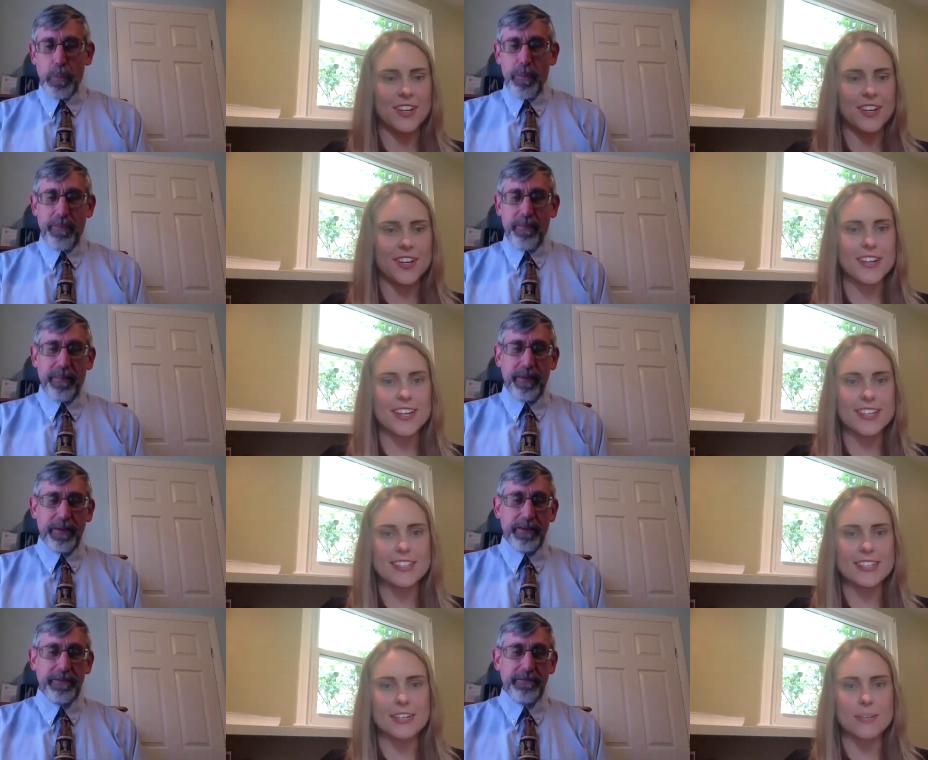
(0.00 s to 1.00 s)
Speaker 1: All right.
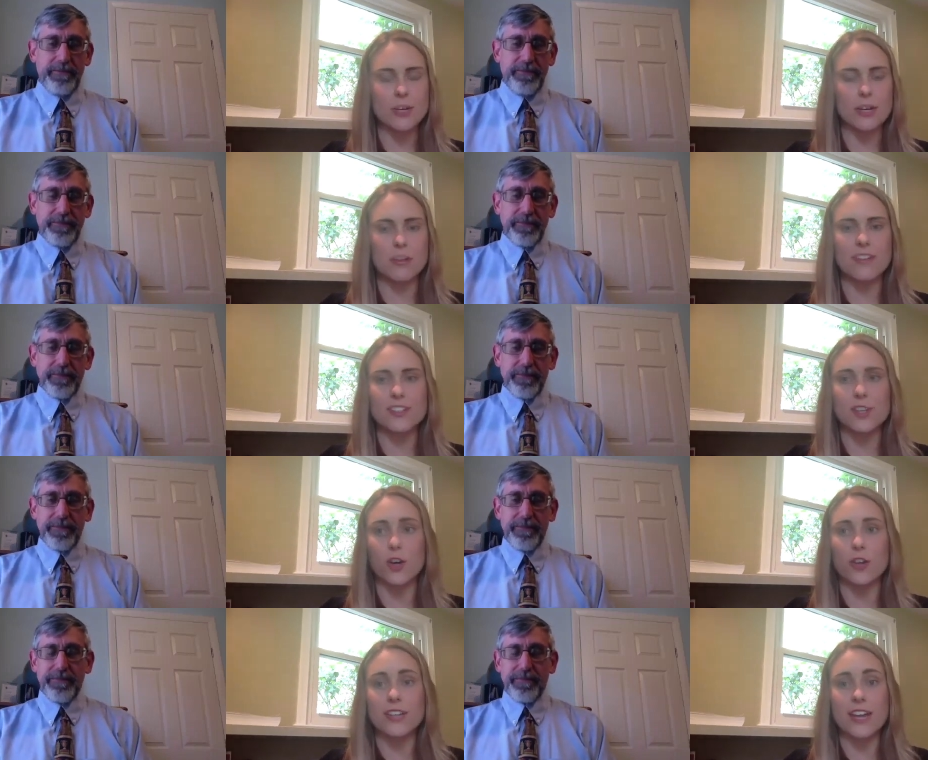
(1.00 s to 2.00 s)
Um, well, I believe that's
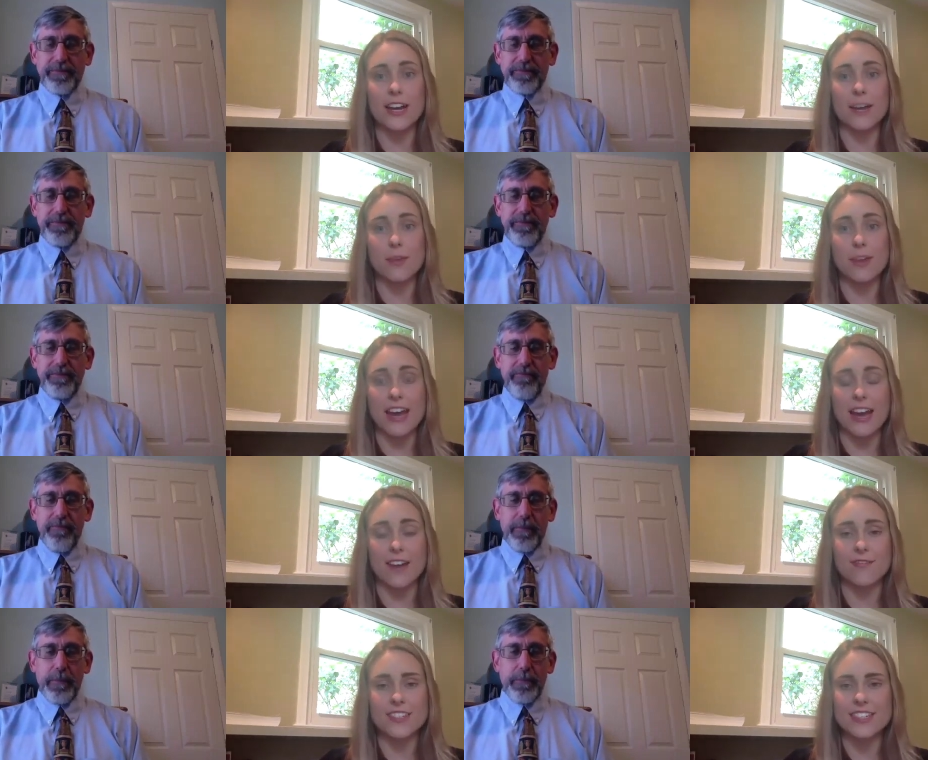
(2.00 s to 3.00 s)
all the time we
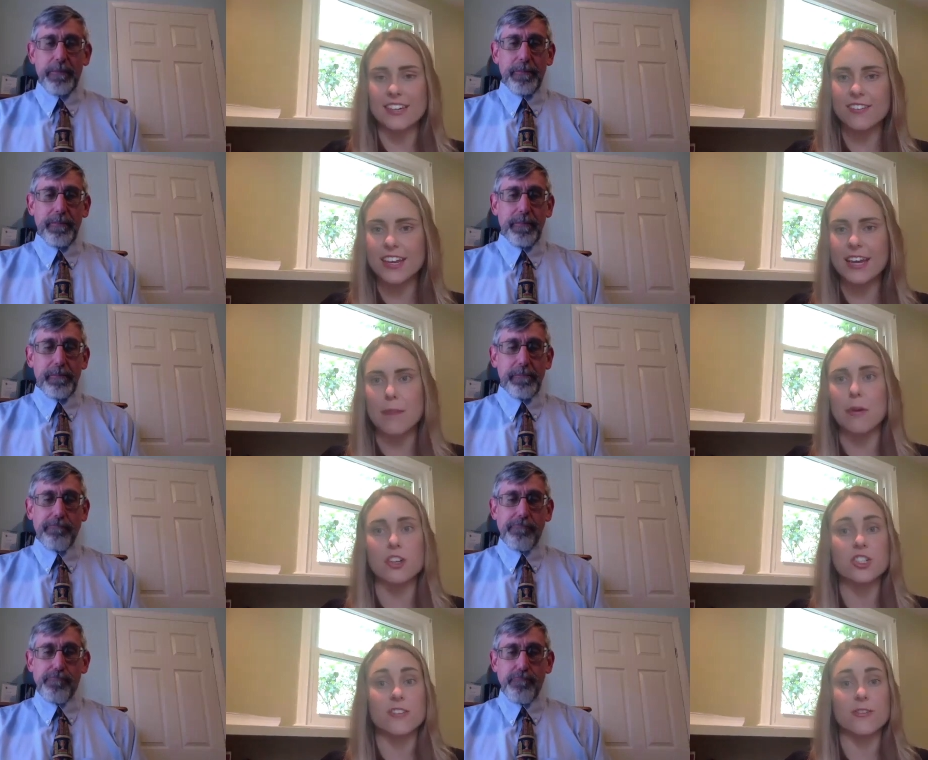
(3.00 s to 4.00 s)
have this evening. I
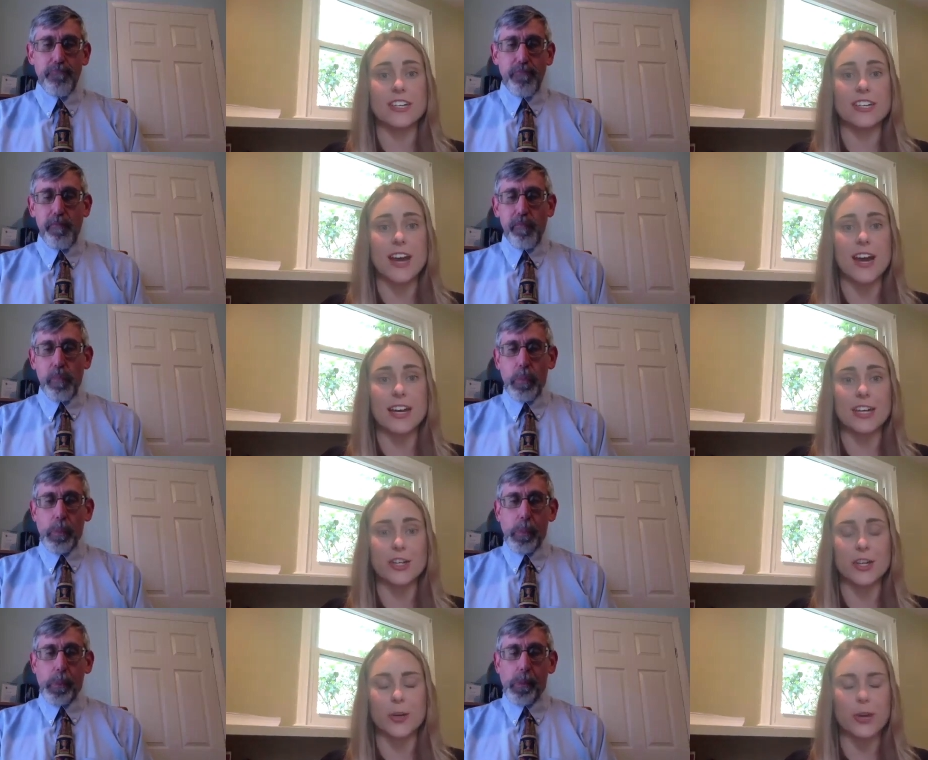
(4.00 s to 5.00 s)
apologize if we did not get
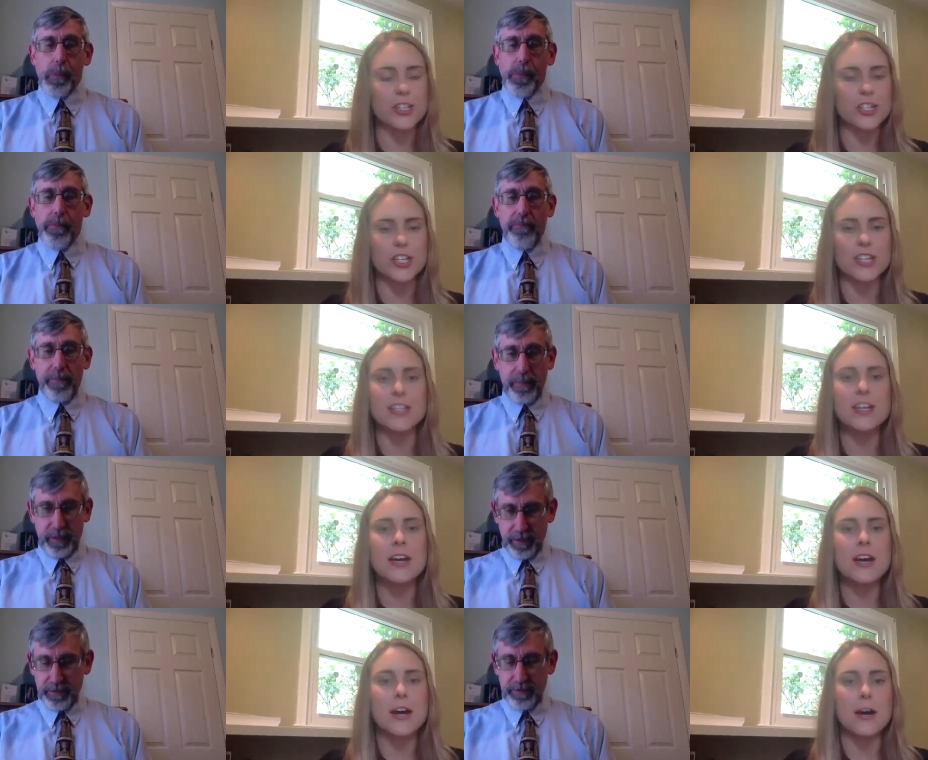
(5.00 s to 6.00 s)
to your question,
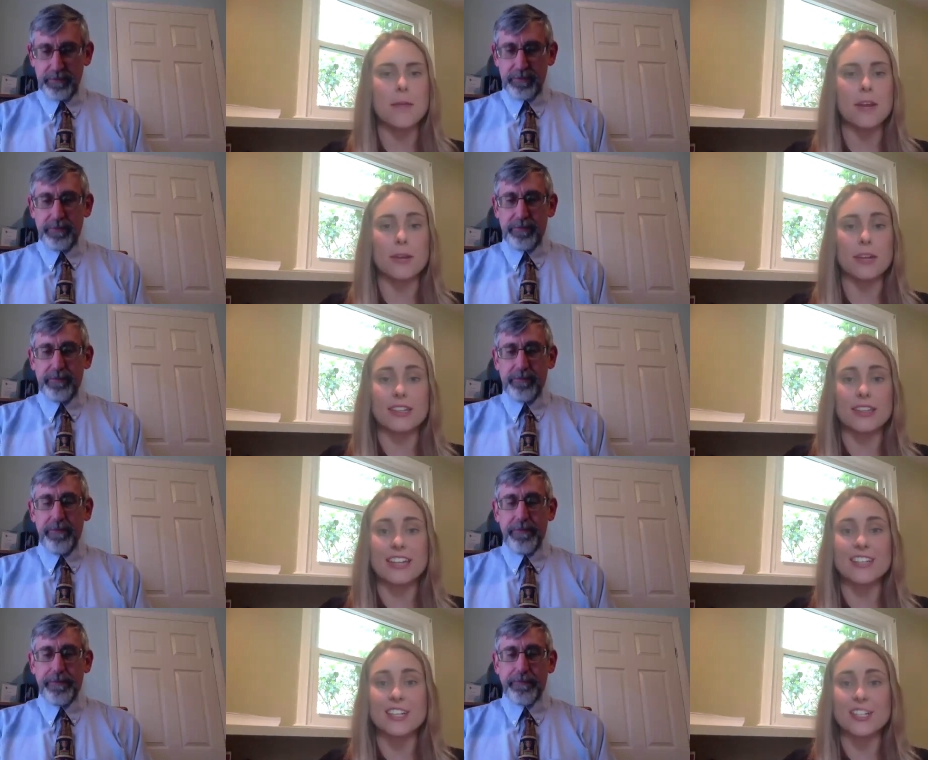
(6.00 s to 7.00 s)
um, but I would like to
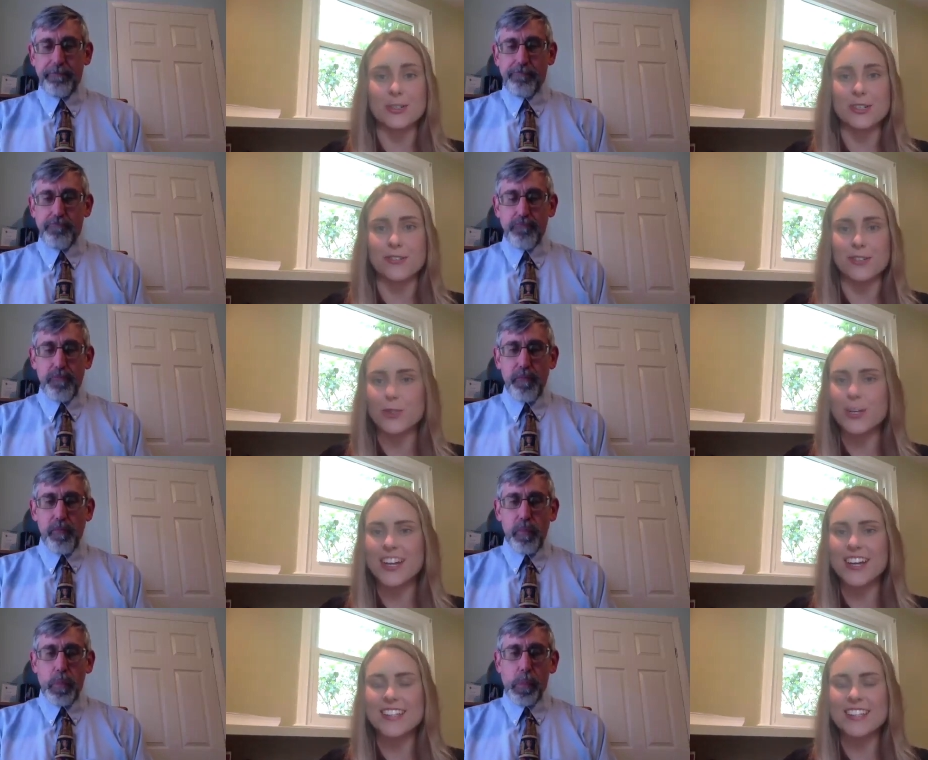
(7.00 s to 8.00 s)
thank Dr. Riehle for
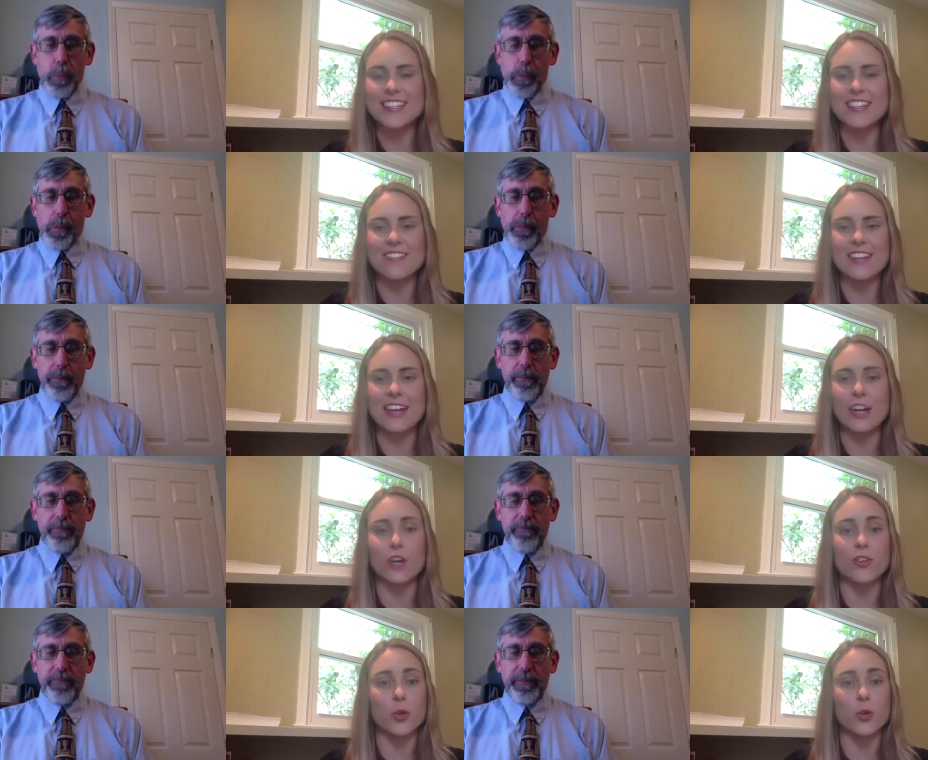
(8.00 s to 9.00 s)
joining us this evening and all
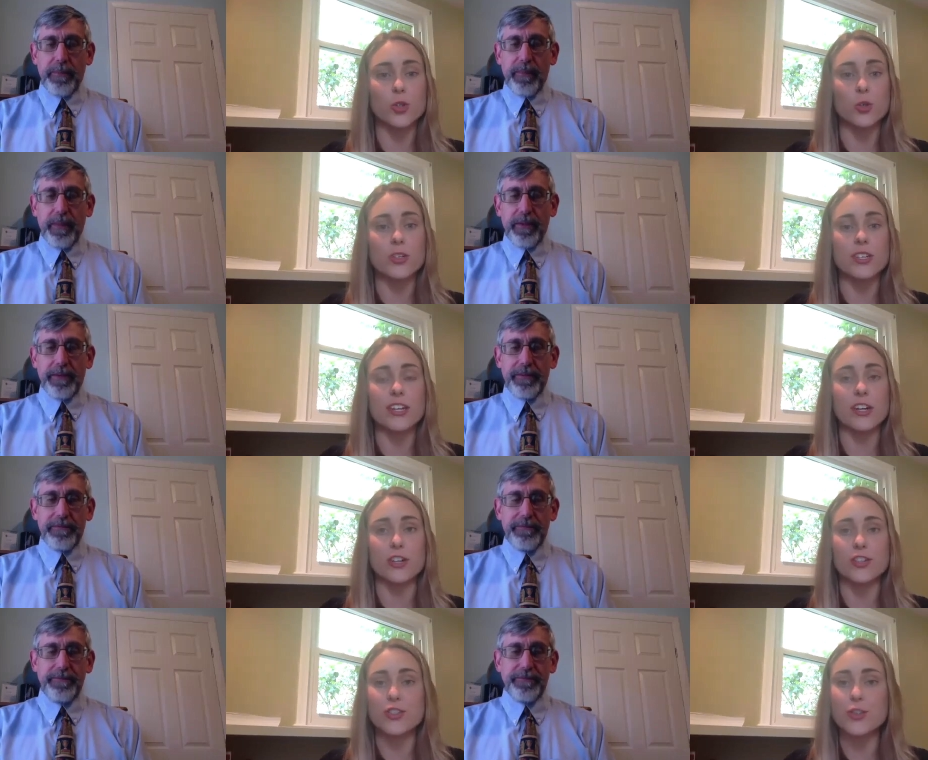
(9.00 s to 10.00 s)
of you who tuned in here
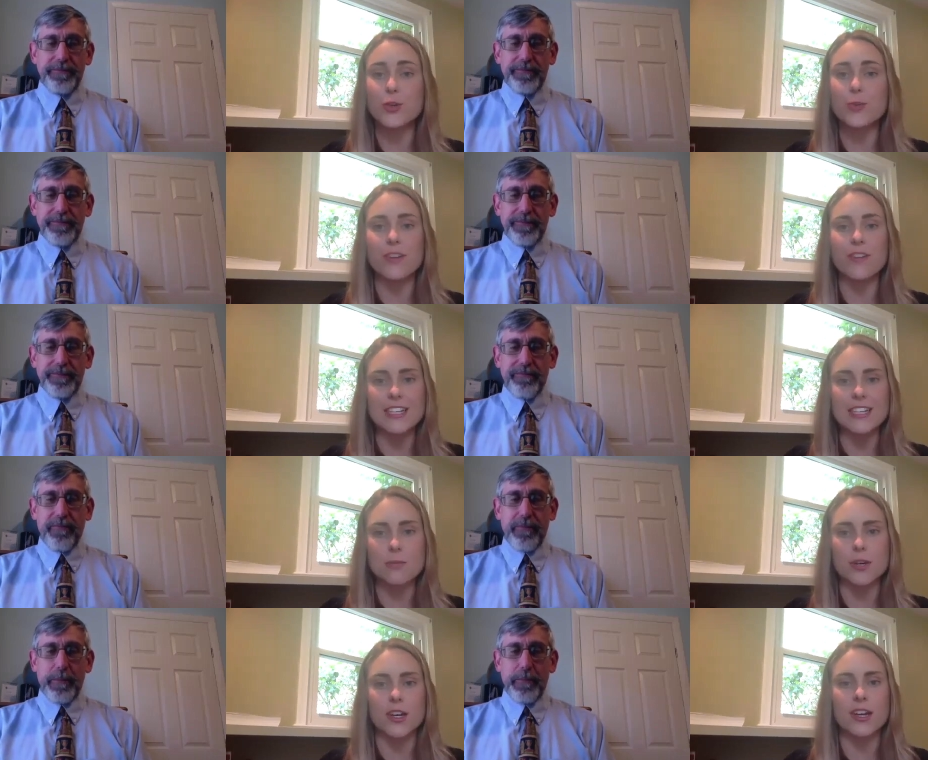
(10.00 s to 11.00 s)
on Zoom and
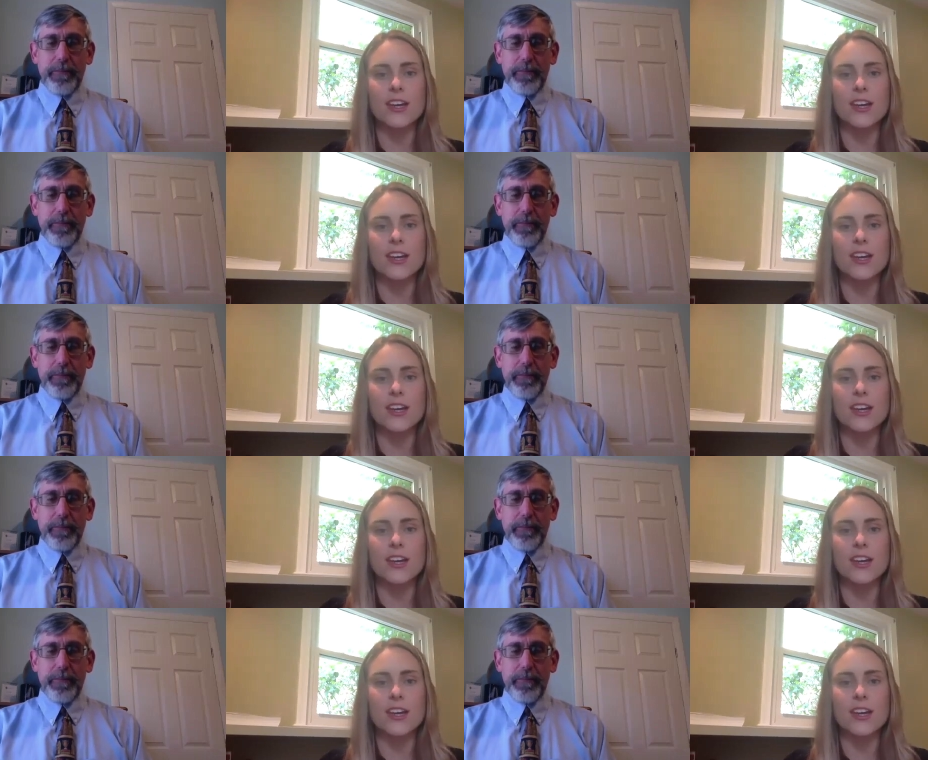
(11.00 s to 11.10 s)
Facebook.